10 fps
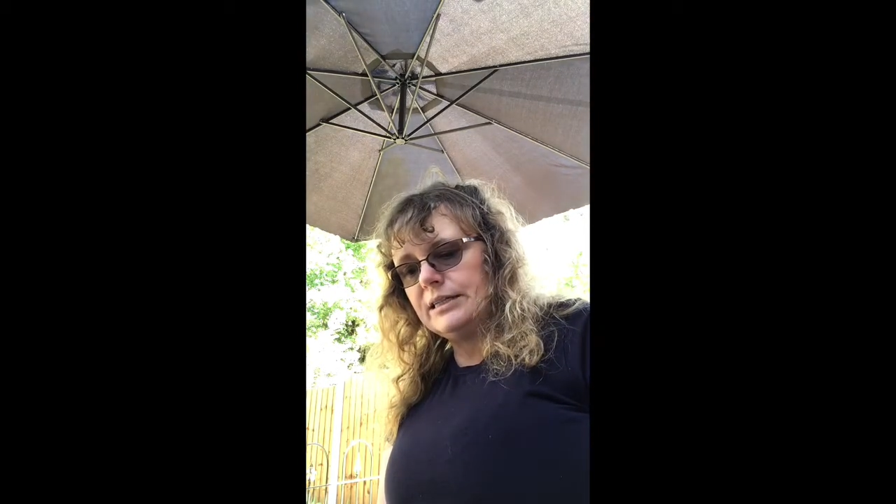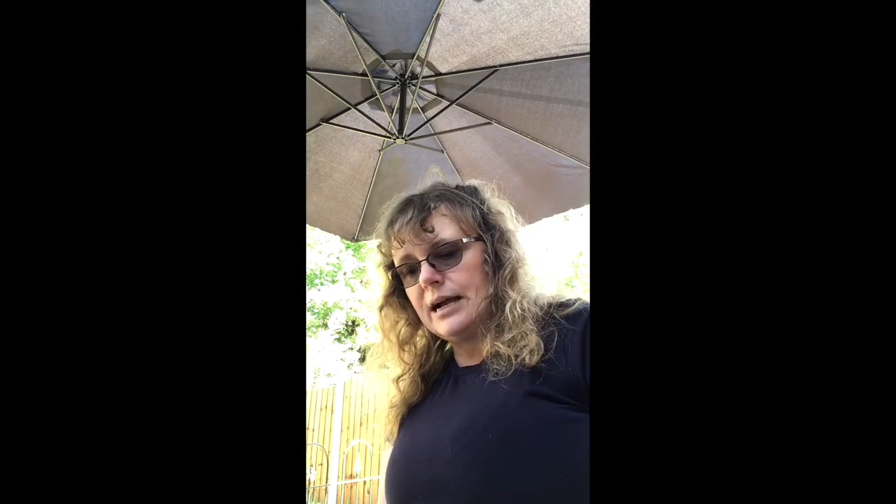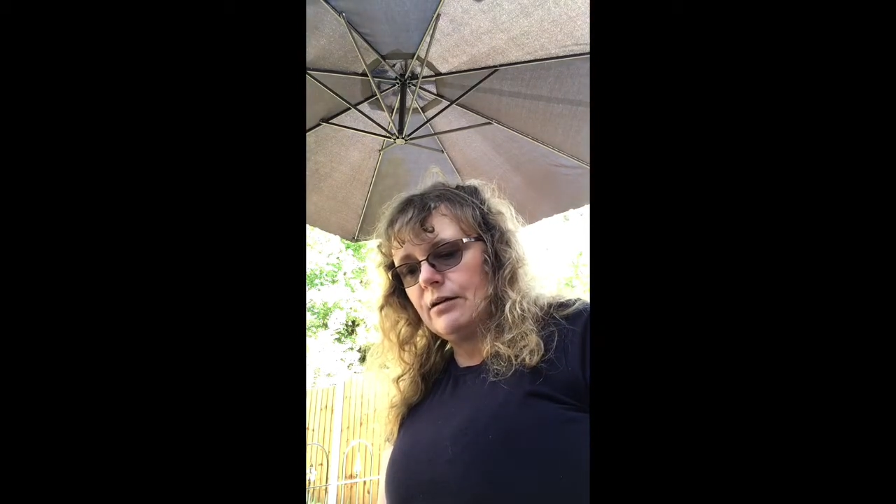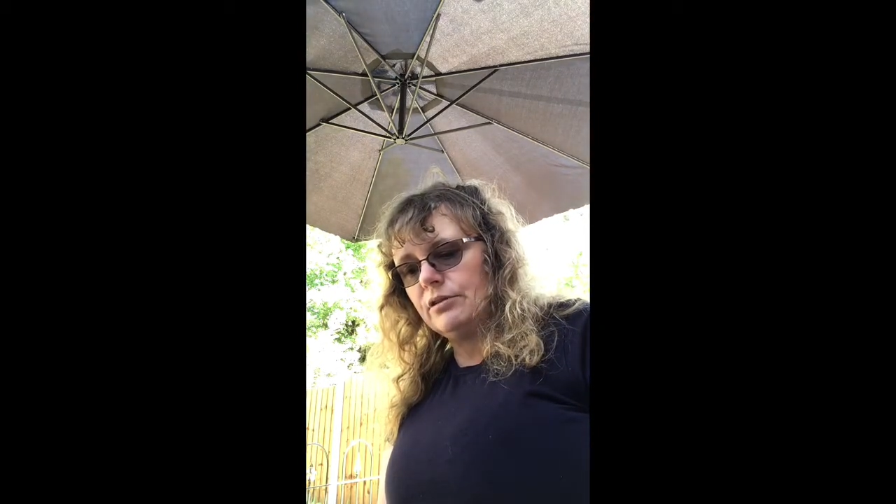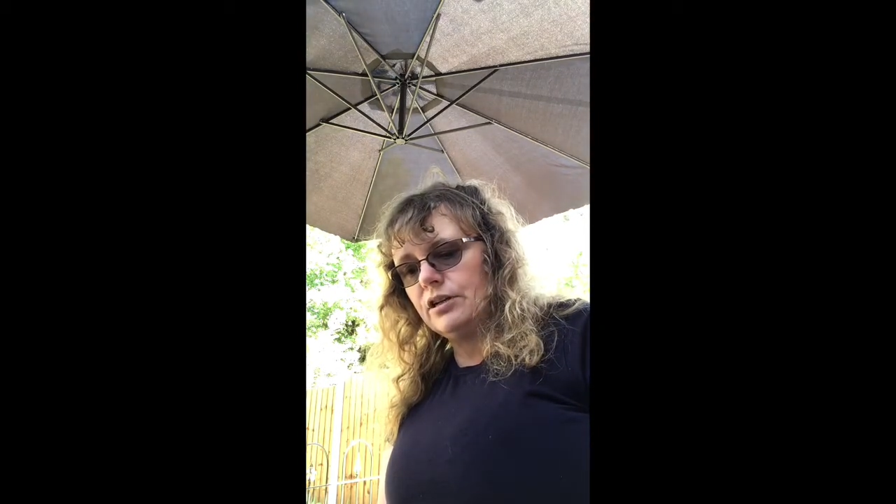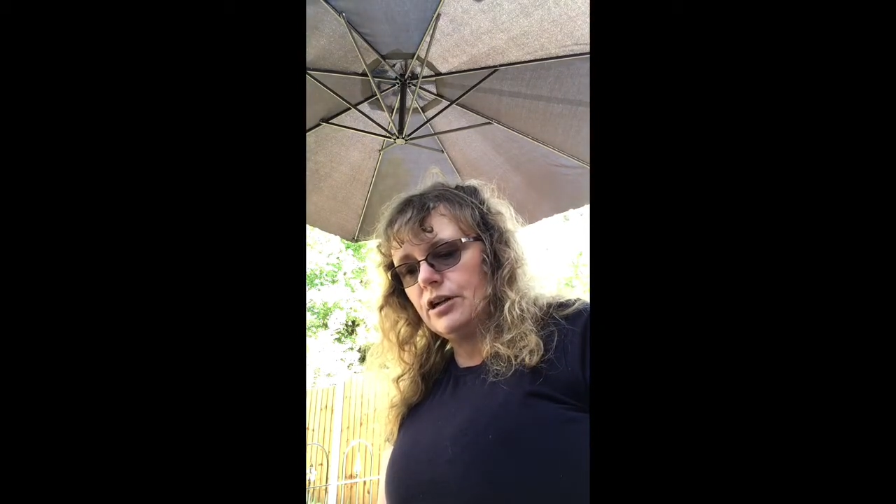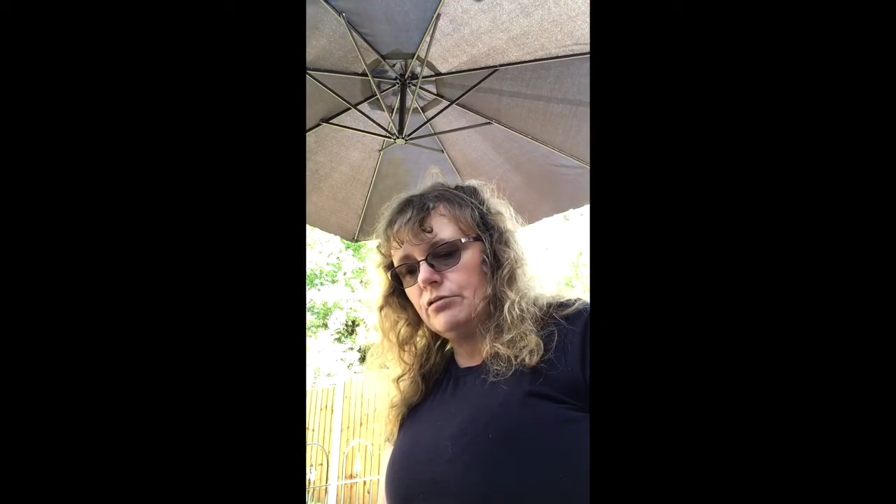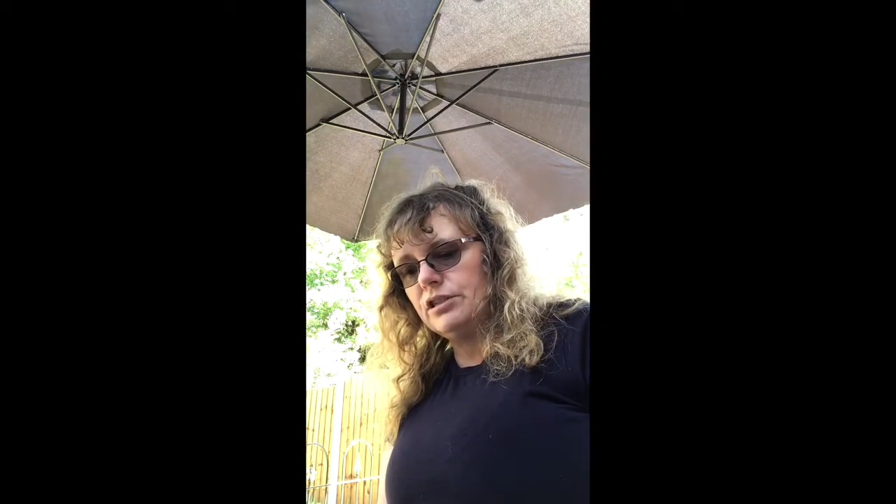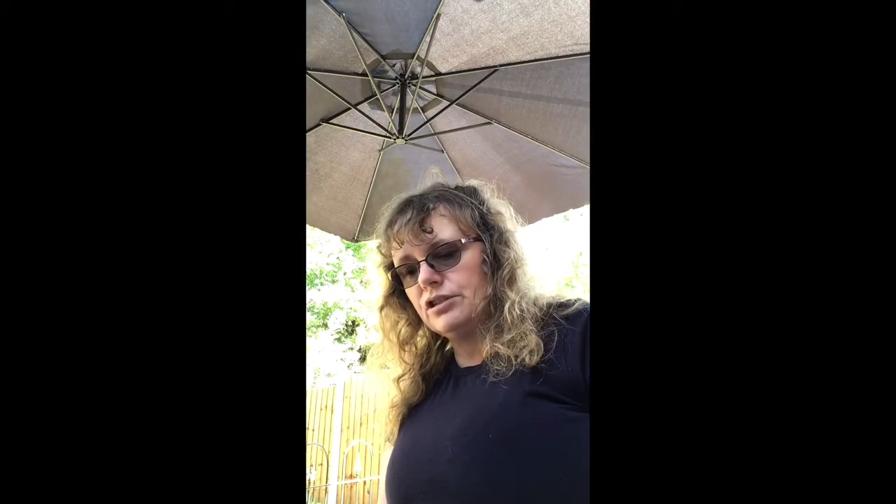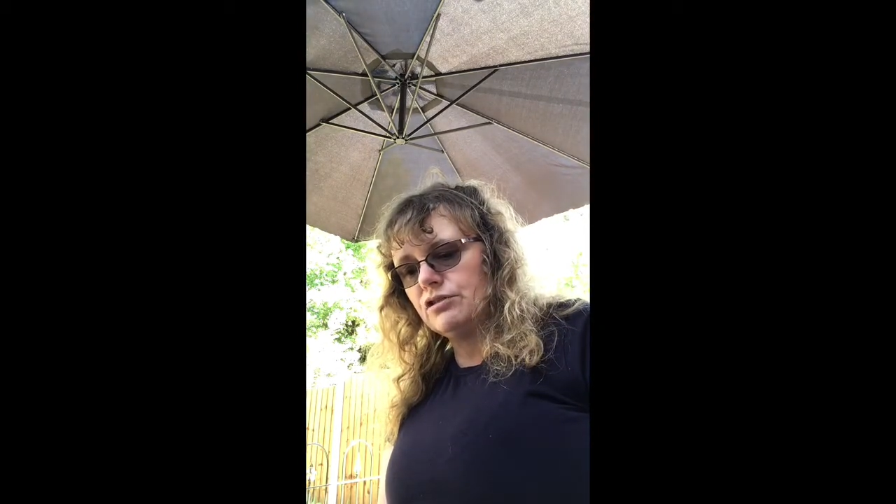down and
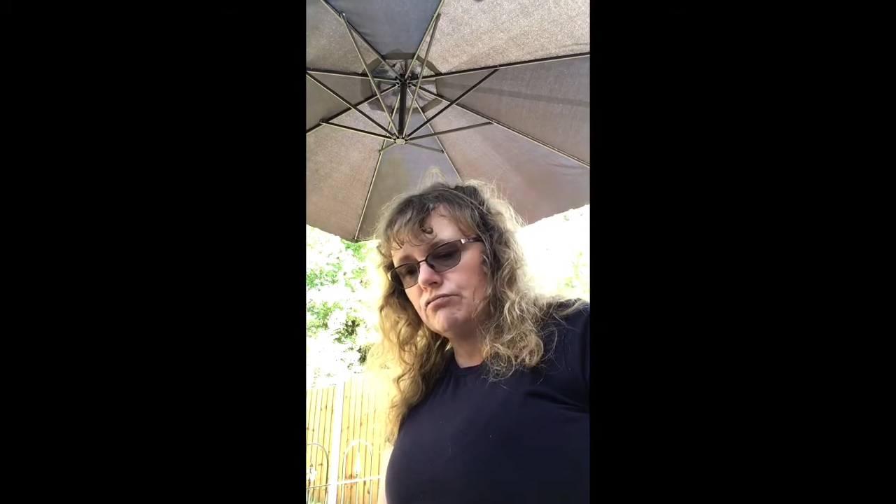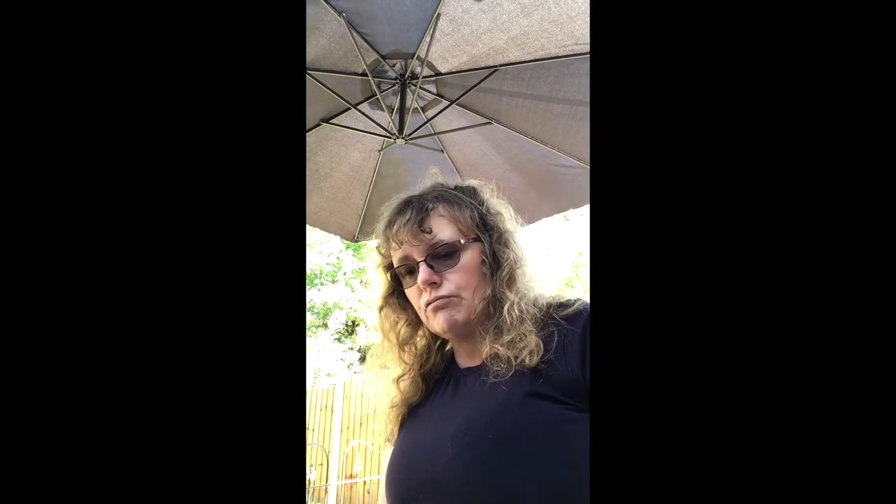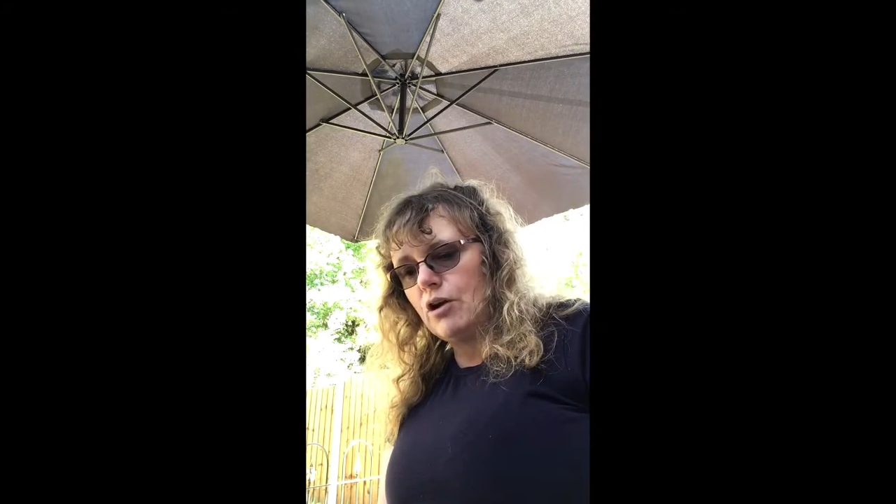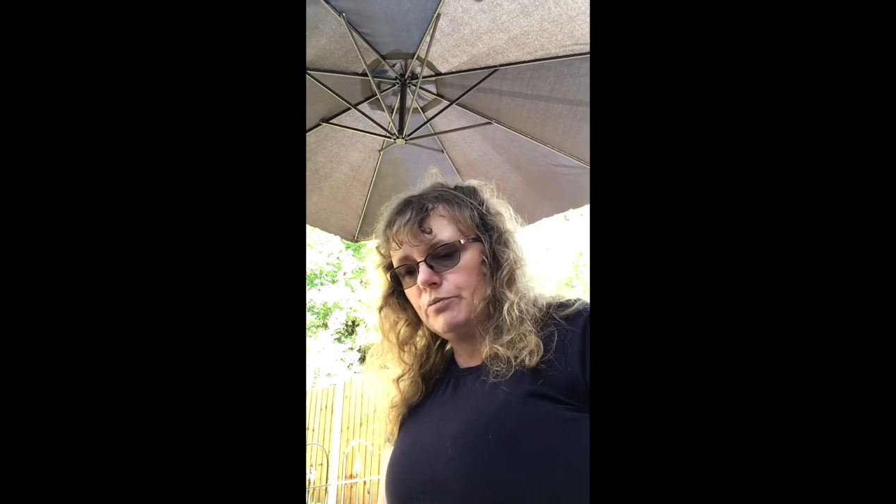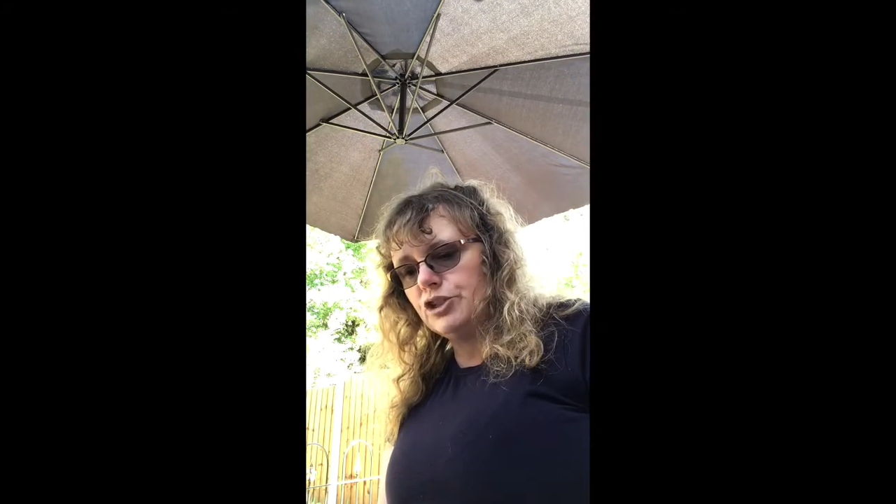noticed a rope